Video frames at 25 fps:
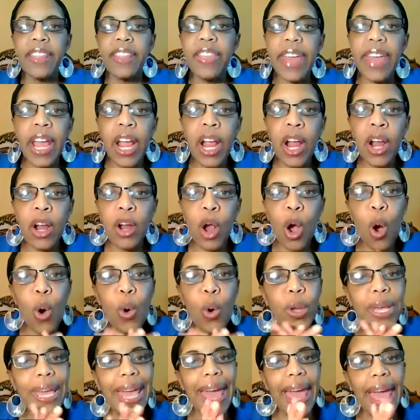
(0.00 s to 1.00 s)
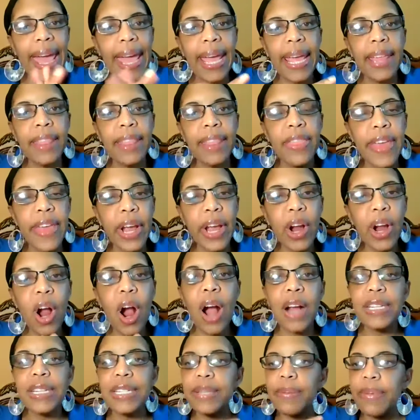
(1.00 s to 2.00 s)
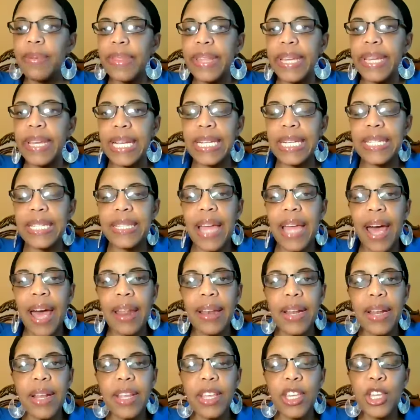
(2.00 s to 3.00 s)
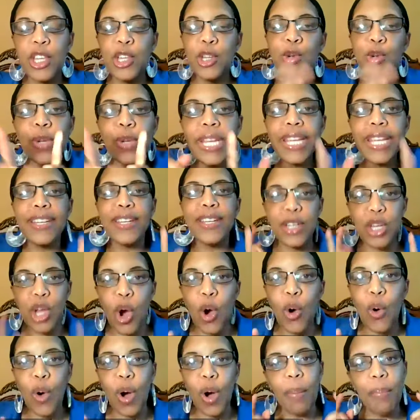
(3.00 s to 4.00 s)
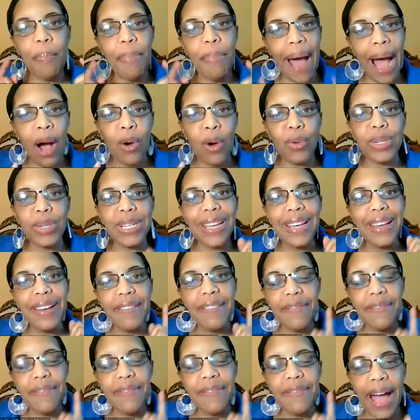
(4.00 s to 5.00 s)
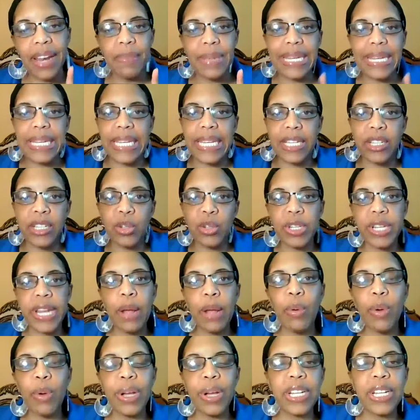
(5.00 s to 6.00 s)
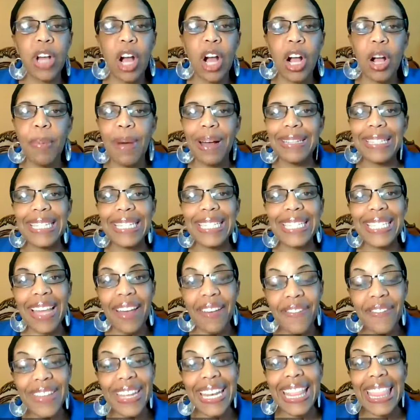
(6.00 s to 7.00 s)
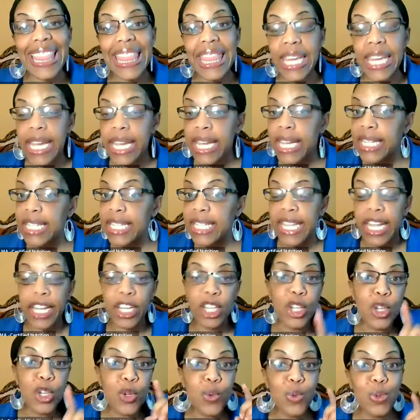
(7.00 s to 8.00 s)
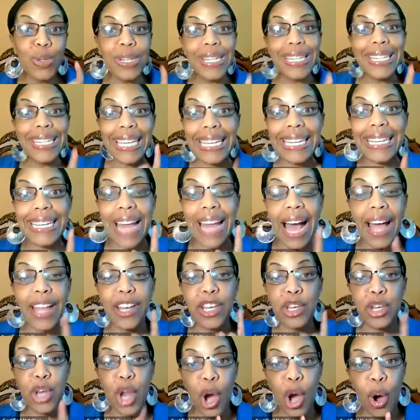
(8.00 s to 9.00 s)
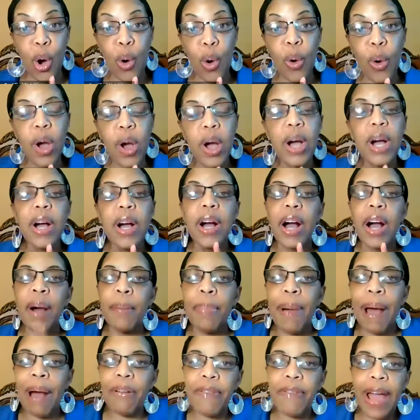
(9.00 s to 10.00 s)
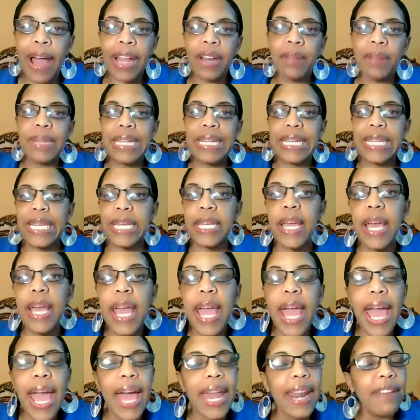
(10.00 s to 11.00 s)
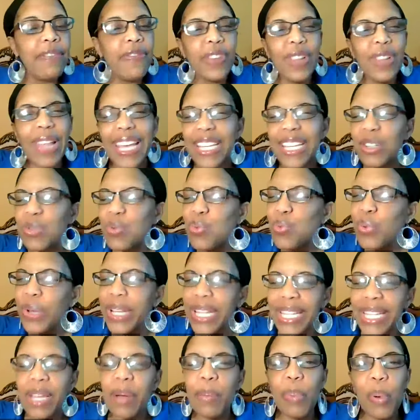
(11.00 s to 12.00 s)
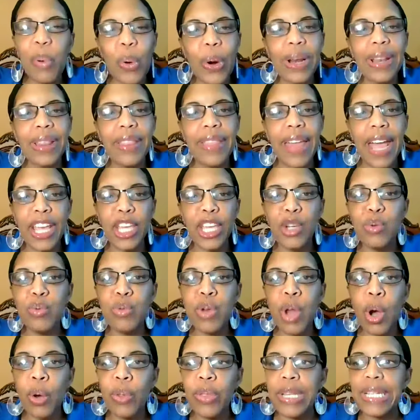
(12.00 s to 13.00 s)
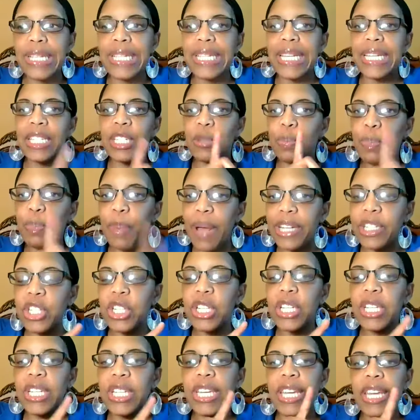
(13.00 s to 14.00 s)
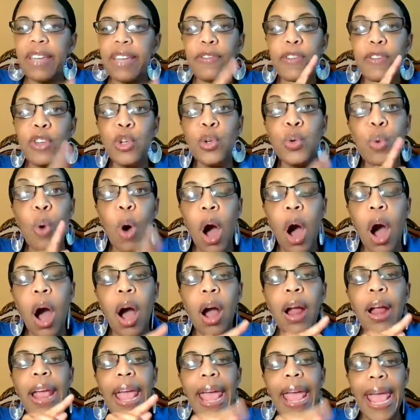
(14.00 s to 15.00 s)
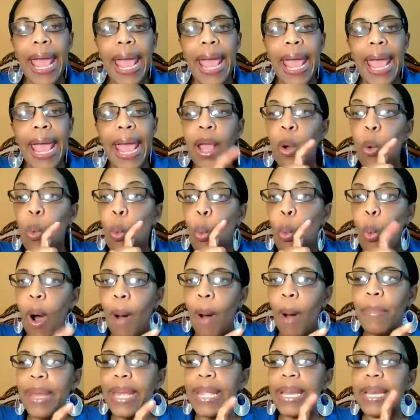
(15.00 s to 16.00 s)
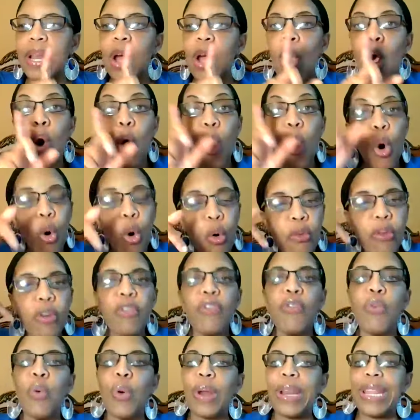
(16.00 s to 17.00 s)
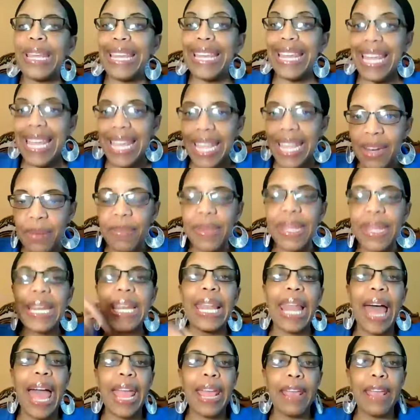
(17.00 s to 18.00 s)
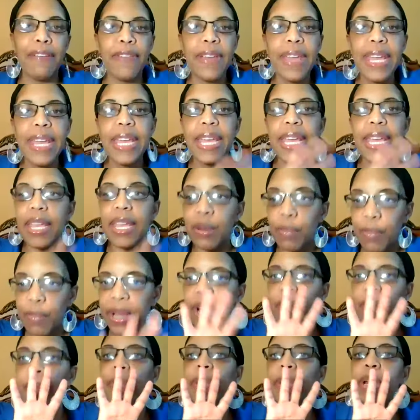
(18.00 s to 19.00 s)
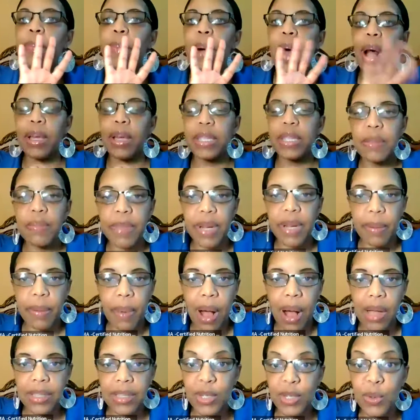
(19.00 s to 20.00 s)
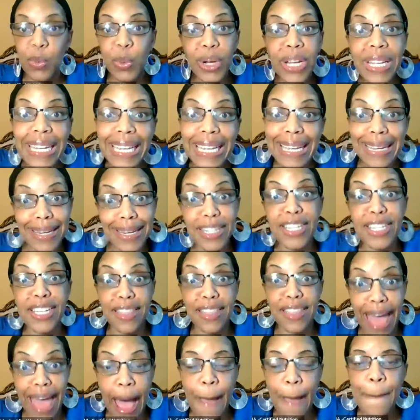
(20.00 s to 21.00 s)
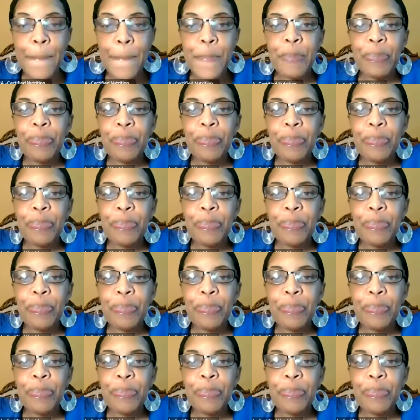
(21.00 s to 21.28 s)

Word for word: Hey there. Okay, there are some things that you need to know about vitamin D. So today we're going to talk about seven things that you did not know about vitamin D. And I feel like it's really important that you know this, especially if you are a woman over 40 in midlife, in perimenopause and menopause. So we're going to get into that.